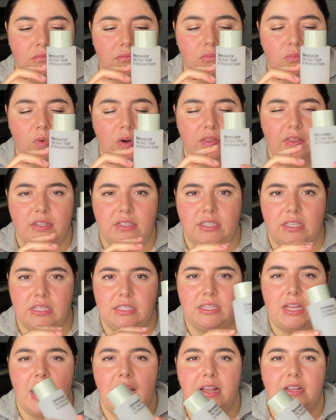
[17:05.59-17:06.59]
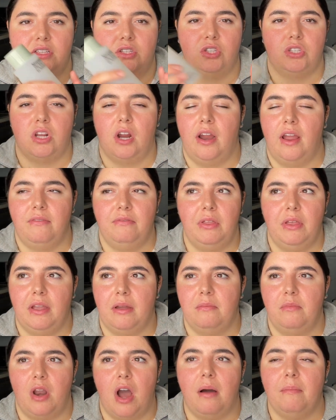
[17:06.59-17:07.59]
one that's the size. Sorry, I feel like
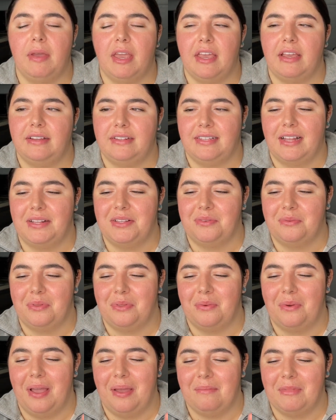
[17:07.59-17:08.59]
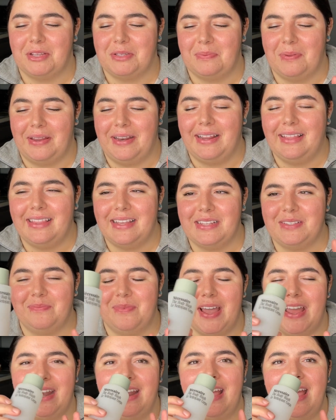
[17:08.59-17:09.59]
I'm not making sense with the way I'm explaining this,
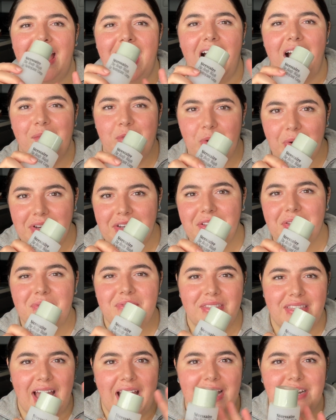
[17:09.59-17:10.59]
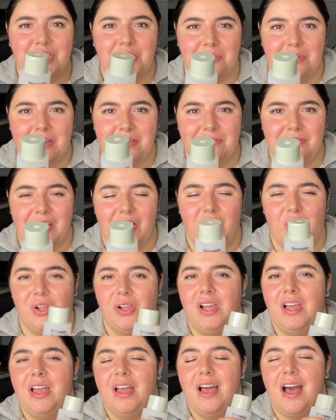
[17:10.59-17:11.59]
but I'm going to use that to
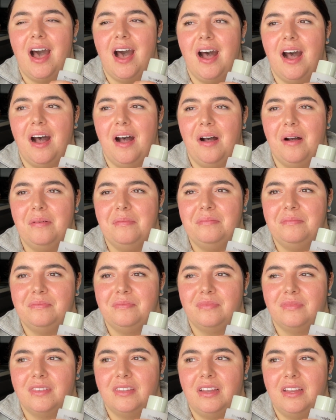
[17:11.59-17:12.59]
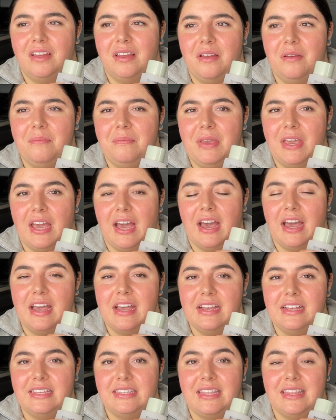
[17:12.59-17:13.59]
refill
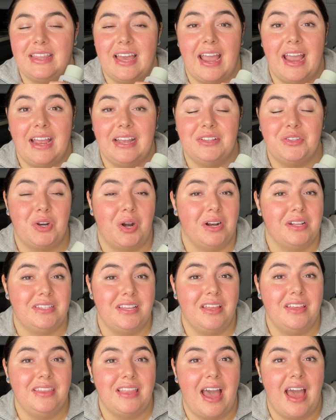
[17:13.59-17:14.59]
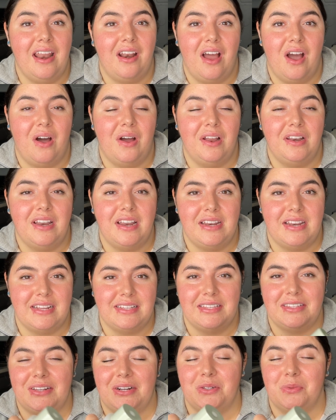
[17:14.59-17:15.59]
because they started selling that on
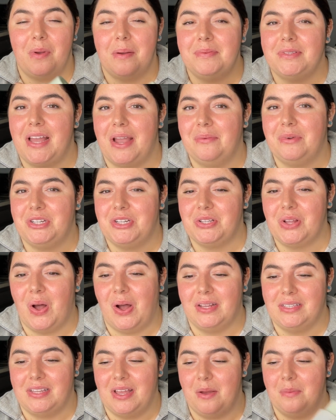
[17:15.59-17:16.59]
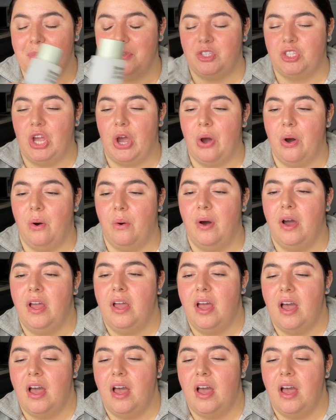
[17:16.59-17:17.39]
Necessaire's website, which is awesome. So